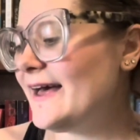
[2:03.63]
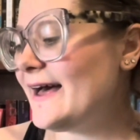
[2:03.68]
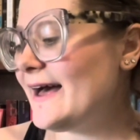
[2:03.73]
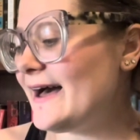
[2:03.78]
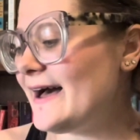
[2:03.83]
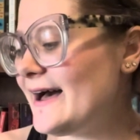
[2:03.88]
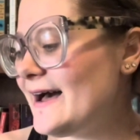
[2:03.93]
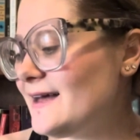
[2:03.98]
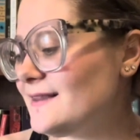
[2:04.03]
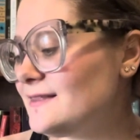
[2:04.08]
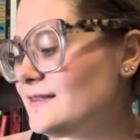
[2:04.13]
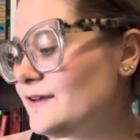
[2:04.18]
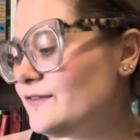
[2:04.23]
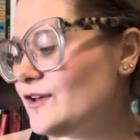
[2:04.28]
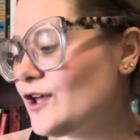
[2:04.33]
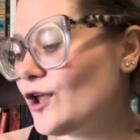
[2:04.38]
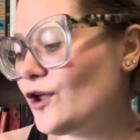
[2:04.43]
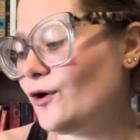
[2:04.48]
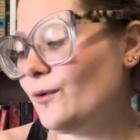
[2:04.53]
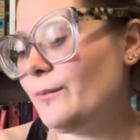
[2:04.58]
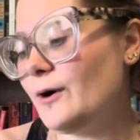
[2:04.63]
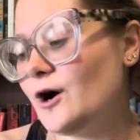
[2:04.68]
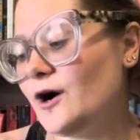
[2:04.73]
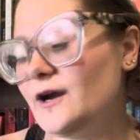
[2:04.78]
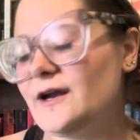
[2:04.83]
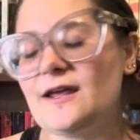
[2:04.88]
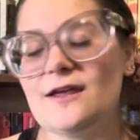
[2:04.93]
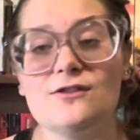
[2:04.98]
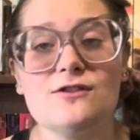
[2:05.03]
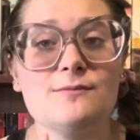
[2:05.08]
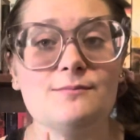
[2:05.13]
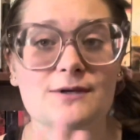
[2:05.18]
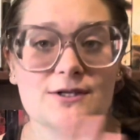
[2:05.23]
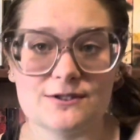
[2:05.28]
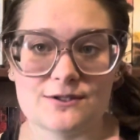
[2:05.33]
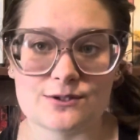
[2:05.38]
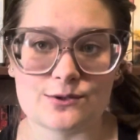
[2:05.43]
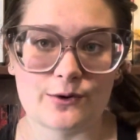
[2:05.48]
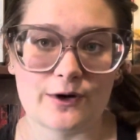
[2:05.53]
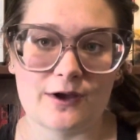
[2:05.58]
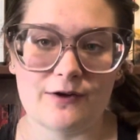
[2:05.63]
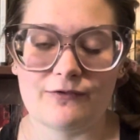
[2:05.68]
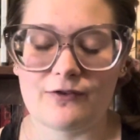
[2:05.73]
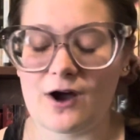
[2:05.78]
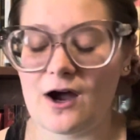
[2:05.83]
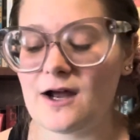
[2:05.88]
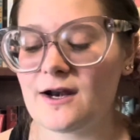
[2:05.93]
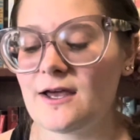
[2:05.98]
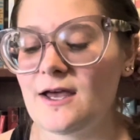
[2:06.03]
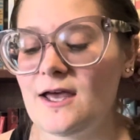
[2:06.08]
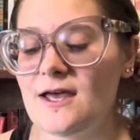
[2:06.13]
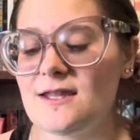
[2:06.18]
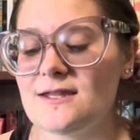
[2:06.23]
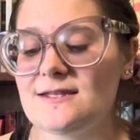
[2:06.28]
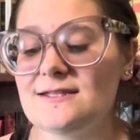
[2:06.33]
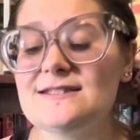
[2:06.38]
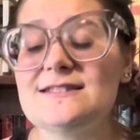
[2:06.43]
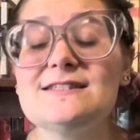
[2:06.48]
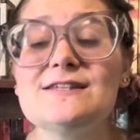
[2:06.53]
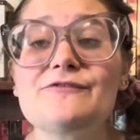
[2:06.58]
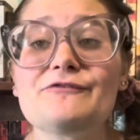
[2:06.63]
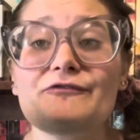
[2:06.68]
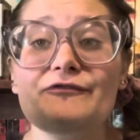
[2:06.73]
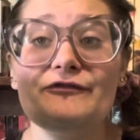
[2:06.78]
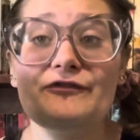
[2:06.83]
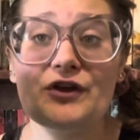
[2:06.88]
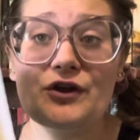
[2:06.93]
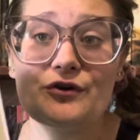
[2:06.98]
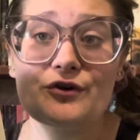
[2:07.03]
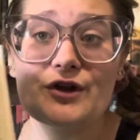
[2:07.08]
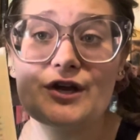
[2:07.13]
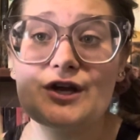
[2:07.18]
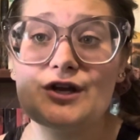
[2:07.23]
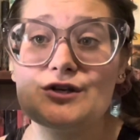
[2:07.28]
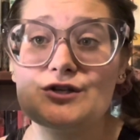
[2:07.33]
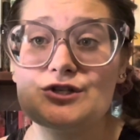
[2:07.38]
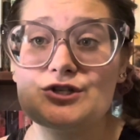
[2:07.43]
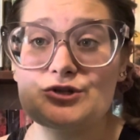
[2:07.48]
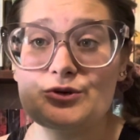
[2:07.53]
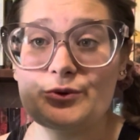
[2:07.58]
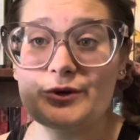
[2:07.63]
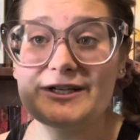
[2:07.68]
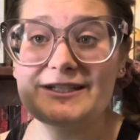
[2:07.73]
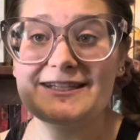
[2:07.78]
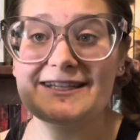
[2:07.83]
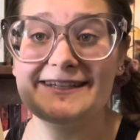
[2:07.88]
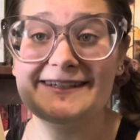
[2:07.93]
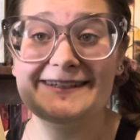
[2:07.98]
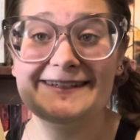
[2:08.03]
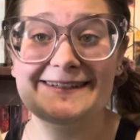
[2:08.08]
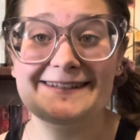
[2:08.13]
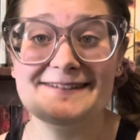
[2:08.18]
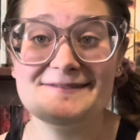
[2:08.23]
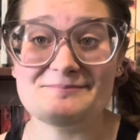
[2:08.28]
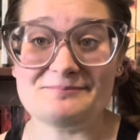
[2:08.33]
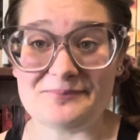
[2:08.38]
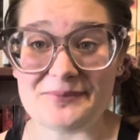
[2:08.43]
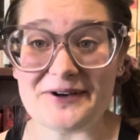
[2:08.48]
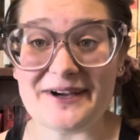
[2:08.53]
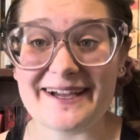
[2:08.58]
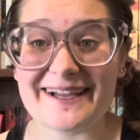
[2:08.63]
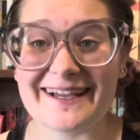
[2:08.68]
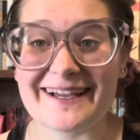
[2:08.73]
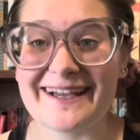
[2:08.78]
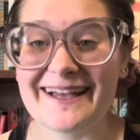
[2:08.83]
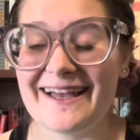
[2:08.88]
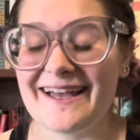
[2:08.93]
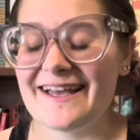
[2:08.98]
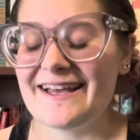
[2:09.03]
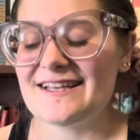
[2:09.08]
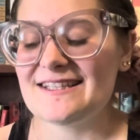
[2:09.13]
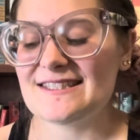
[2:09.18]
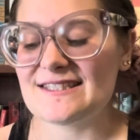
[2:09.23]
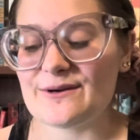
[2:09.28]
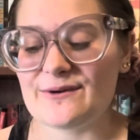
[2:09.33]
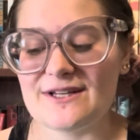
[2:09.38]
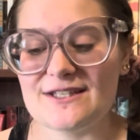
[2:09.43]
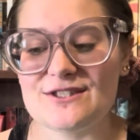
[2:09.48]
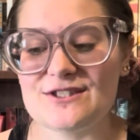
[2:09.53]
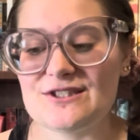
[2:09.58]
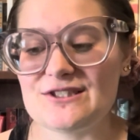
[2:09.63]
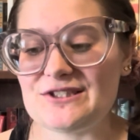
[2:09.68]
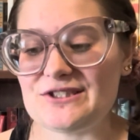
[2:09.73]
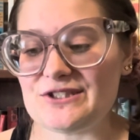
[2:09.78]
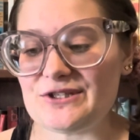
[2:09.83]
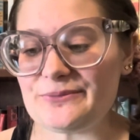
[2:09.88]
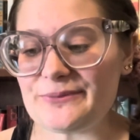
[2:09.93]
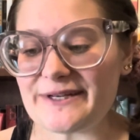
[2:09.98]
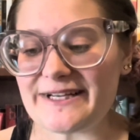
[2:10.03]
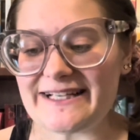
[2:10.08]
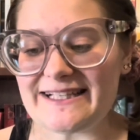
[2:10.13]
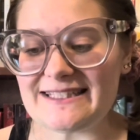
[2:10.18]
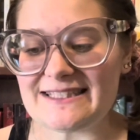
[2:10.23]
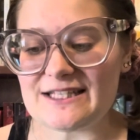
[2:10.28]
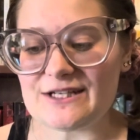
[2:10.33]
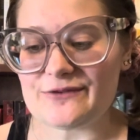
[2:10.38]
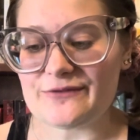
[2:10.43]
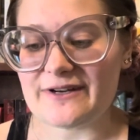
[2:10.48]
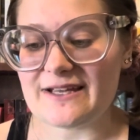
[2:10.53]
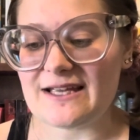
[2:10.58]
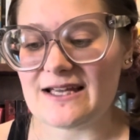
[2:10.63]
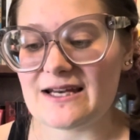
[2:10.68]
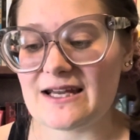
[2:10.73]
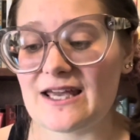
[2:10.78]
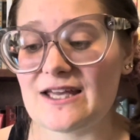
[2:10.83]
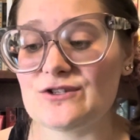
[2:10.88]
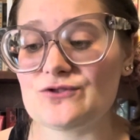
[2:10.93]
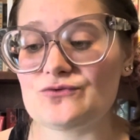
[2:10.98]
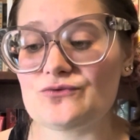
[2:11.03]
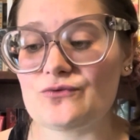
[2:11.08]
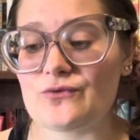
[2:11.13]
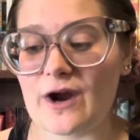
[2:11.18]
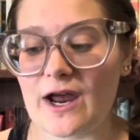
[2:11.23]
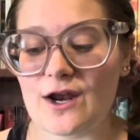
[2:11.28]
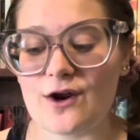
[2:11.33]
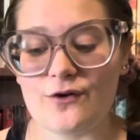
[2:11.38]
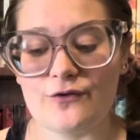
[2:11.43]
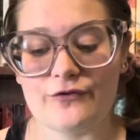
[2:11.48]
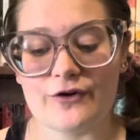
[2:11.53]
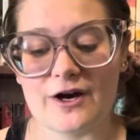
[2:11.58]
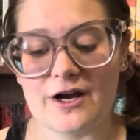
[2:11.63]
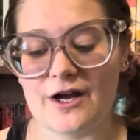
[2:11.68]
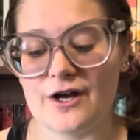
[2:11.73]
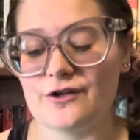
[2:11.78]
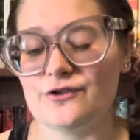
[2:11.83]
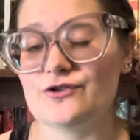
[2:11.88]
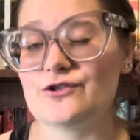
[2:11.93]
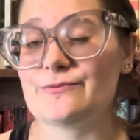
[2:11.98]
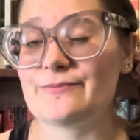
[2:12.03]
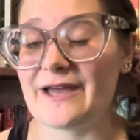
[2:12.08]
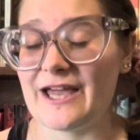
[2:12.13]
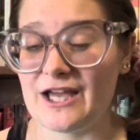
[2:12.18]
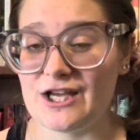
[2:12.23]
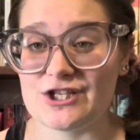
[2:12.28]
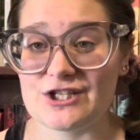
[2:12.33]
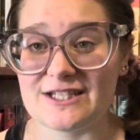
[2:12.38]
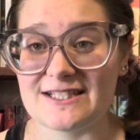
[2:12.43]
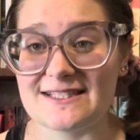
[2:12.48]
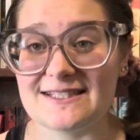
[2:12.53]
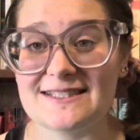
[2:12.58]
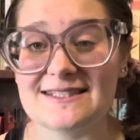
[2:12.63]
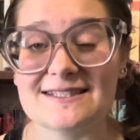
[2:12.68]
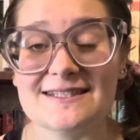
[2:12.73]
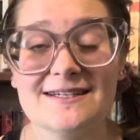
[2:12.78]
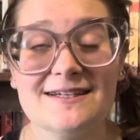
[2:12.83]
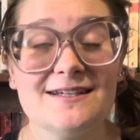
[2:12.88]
Living Your Part in the Big Story of God. This is a very short book. So it's super easy to read. It's right over 100 pages.